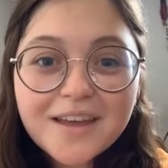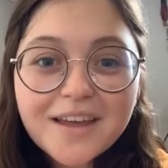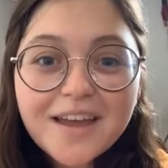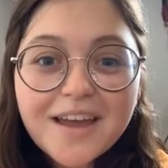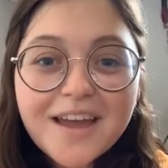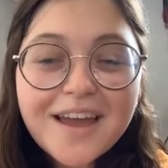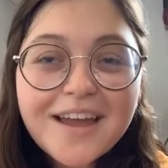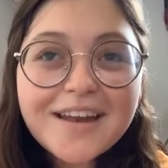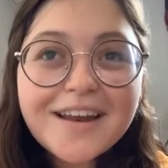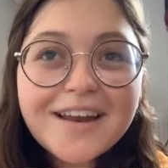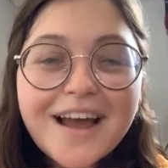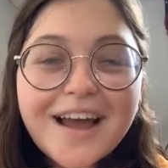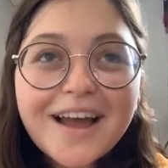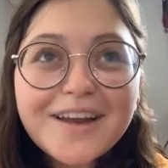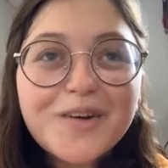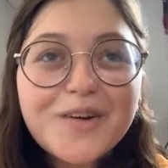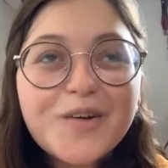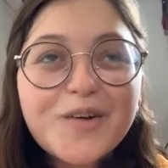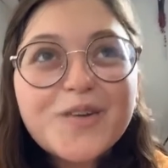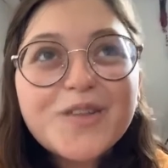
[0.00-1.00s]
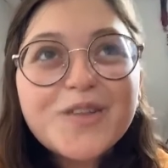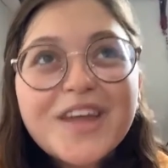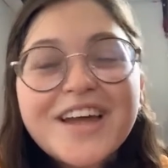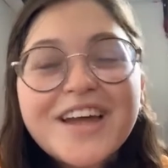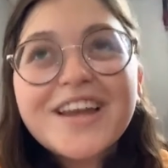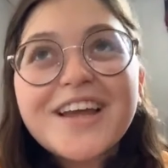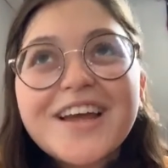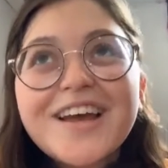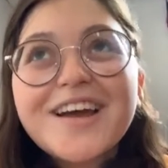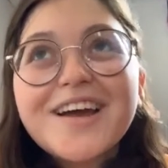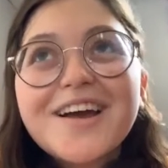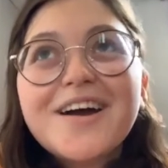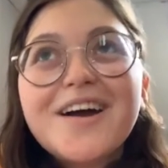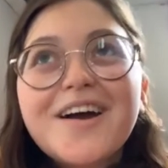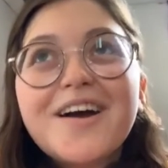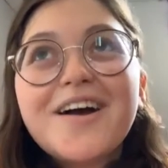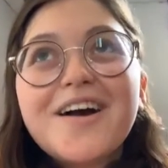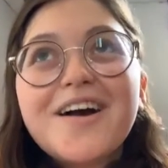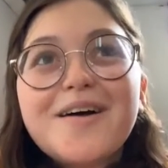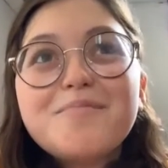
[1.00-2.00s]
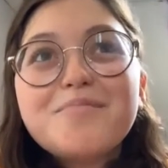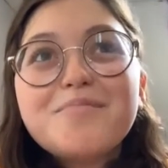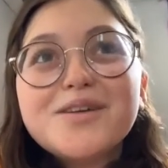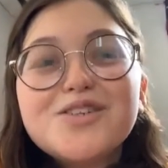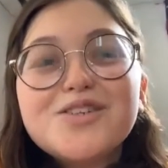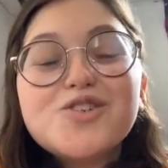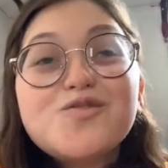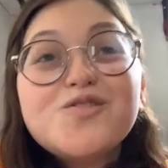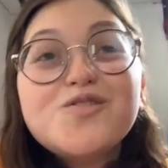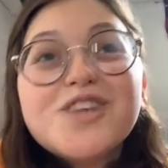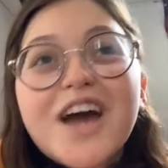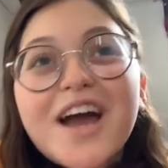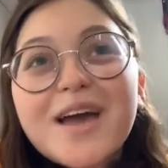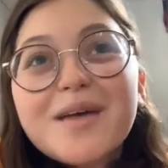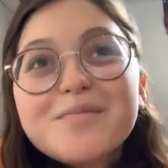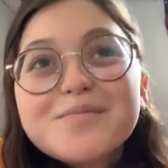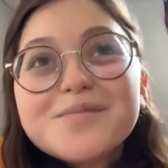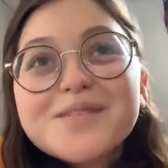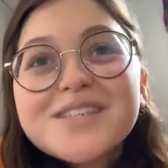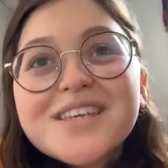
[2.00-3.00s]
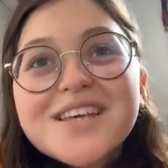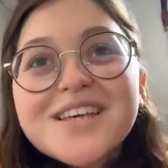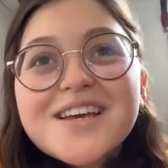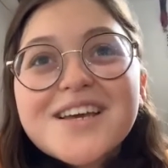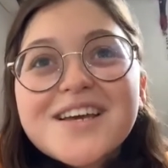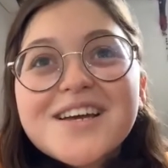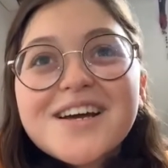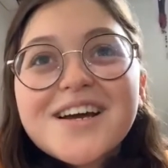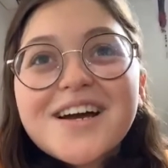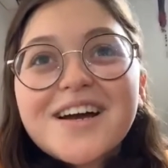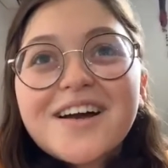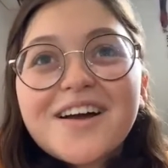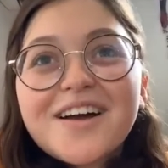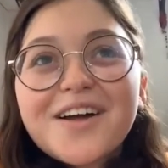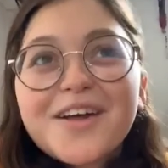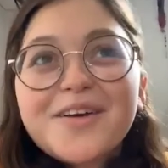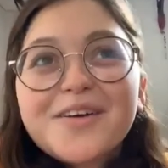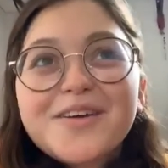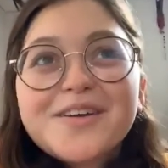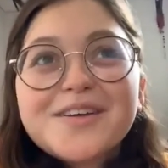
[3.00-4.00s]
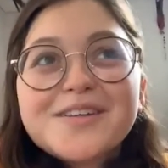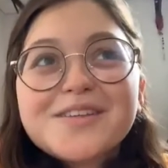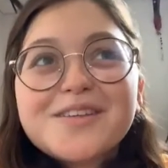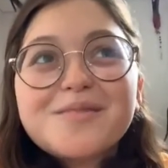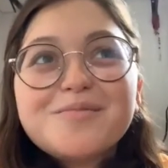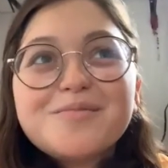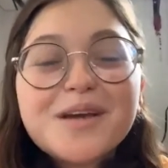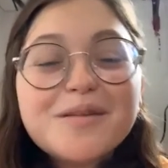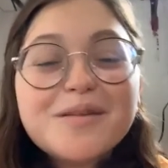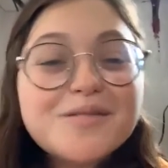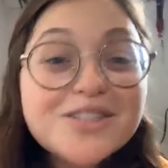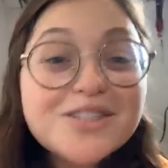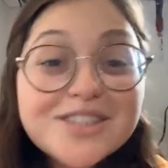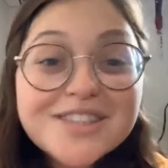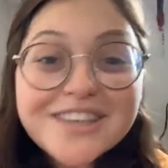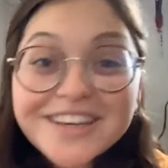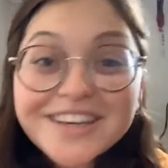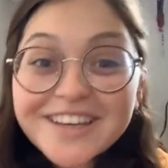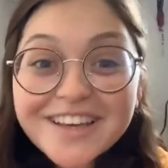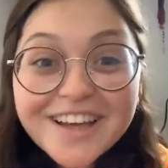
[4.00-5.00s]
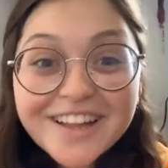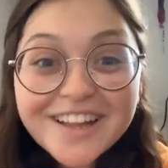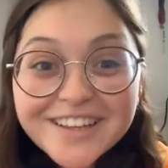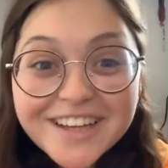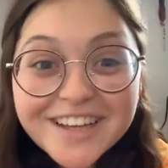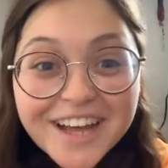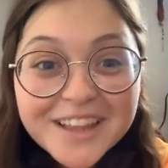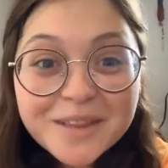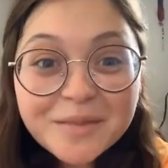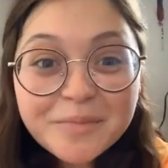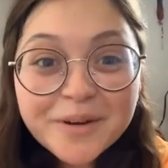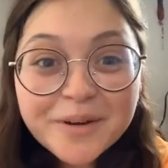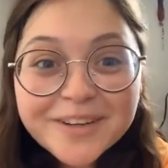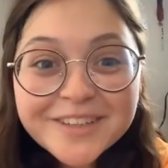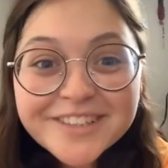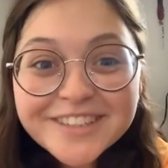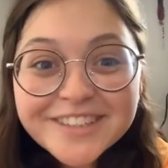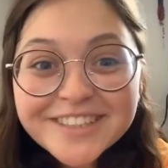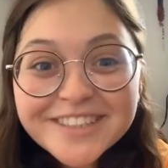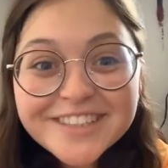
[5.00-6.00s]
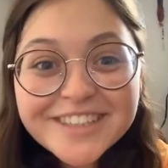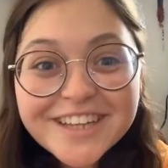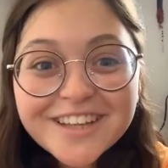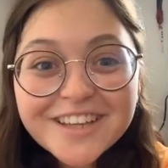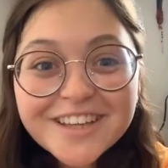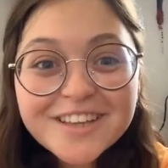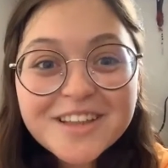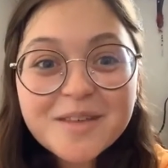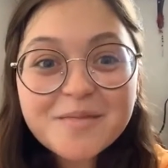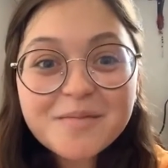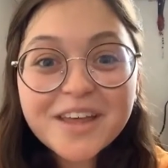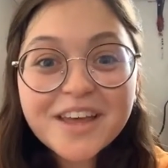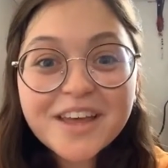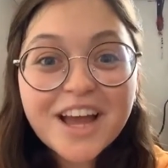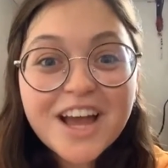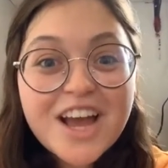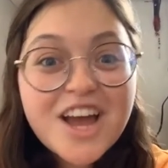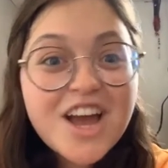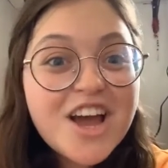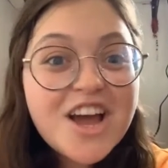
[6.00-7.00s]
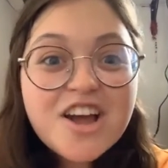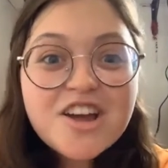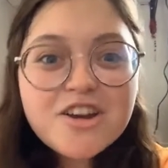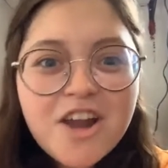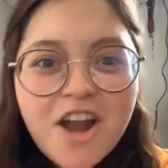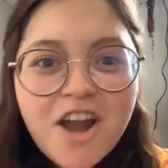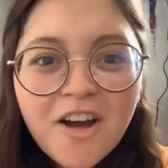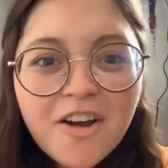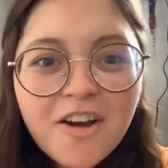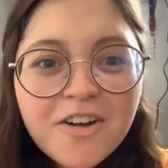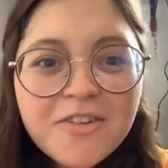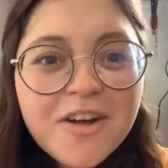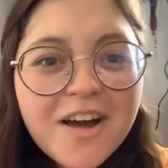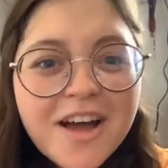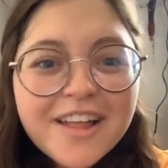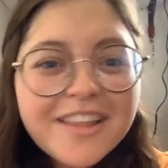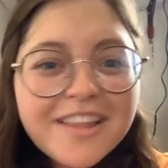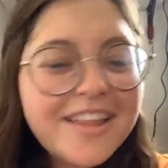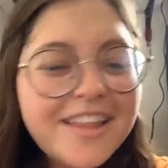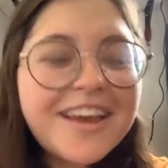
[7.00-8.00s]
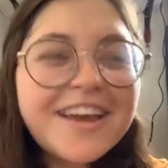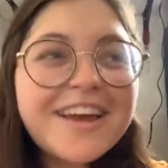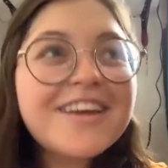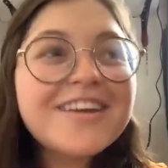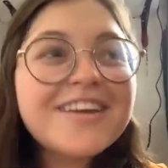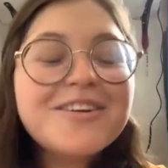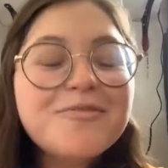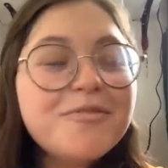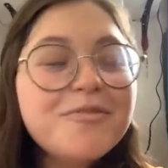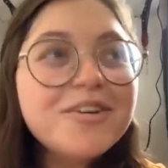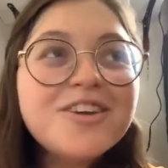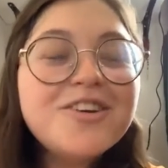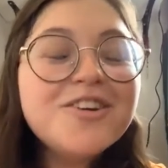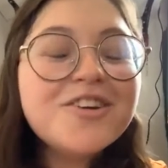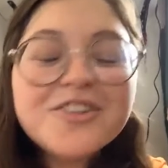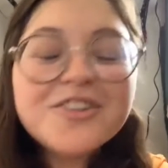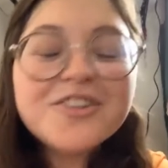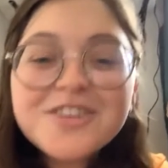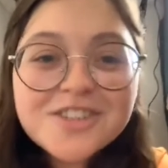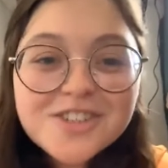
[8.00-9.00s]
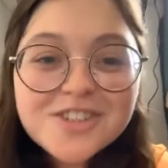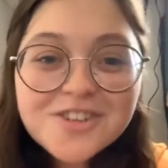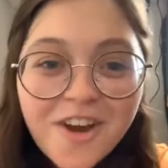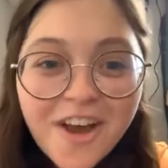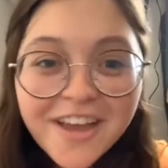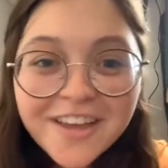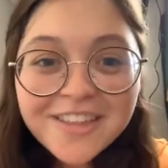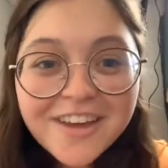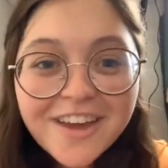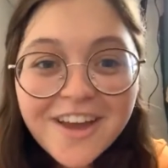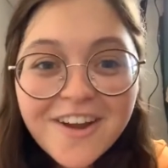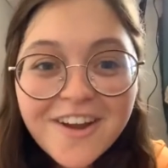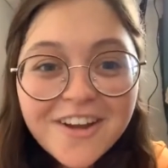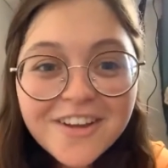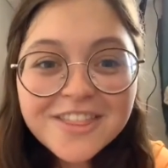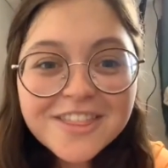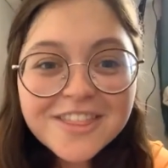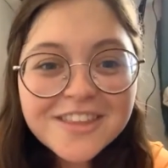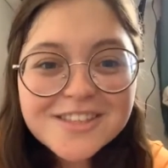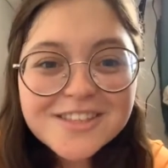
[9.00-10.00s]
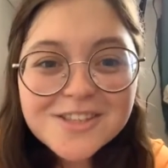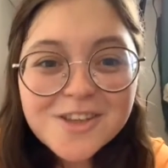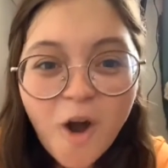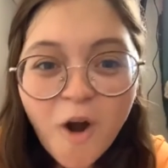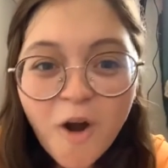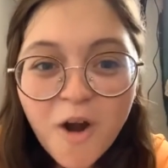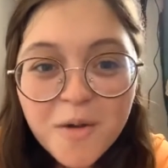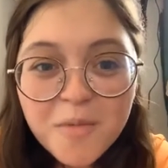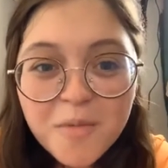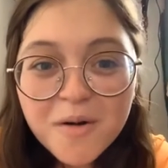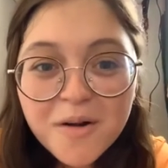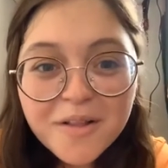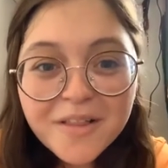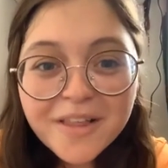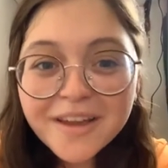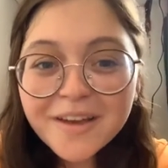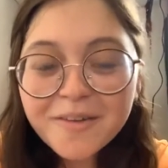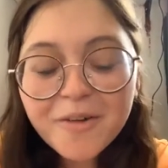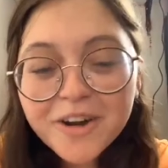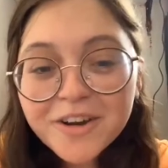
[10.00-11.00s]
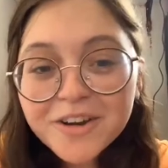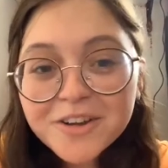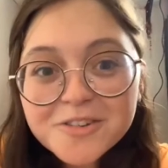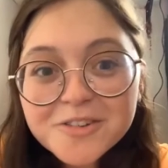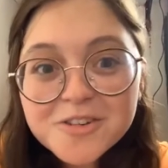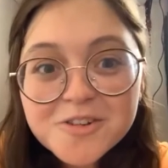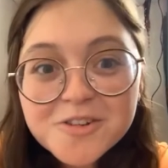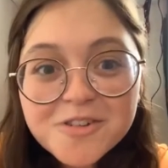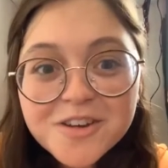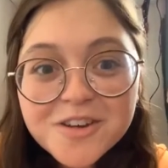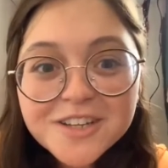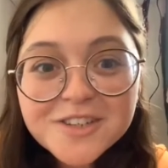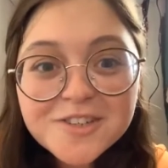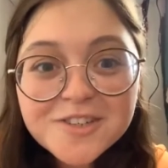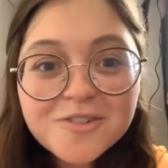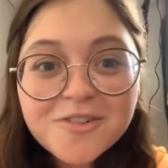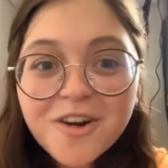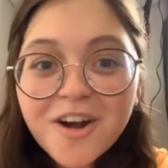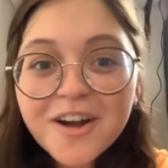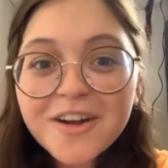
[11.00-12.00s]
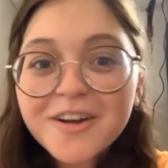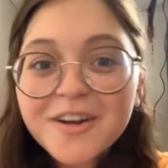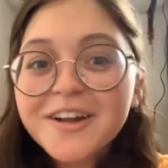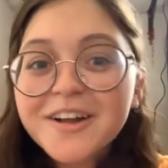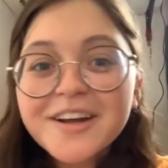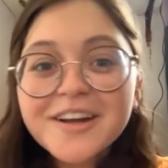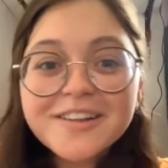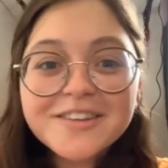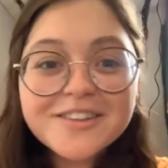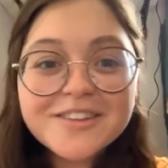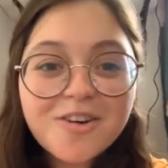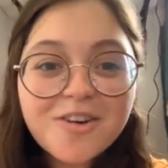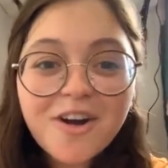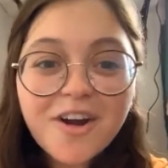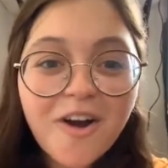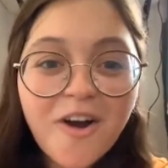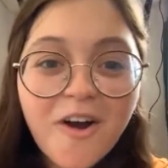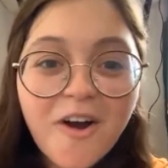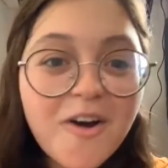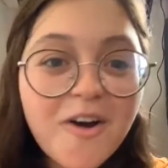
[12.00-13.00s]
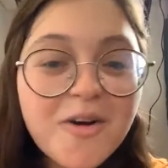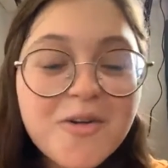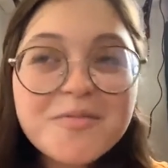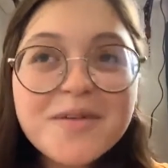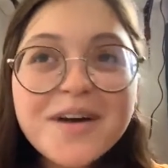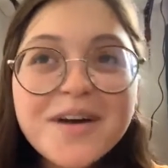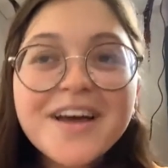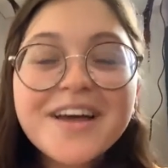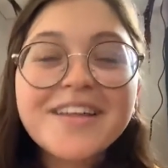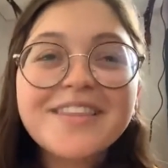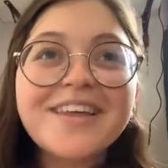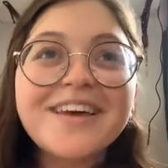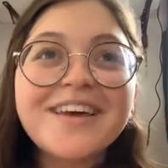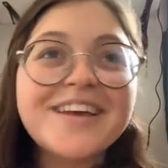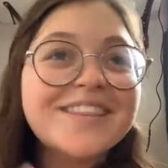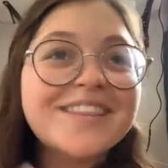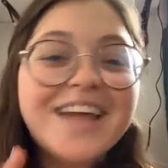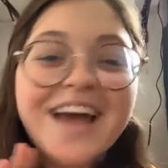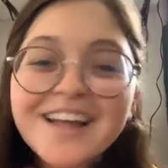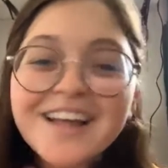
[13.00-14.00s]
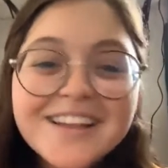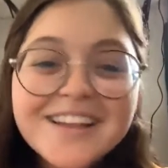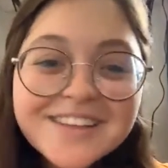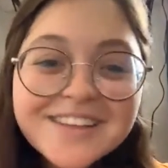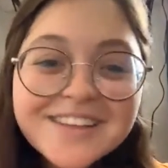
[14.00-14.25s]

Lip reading: And I know that a bunch of times, sometimes just like yelling at the person and telling them like, no, like you're destroying the earth, this is horrible, like what are you doing to our home, like that is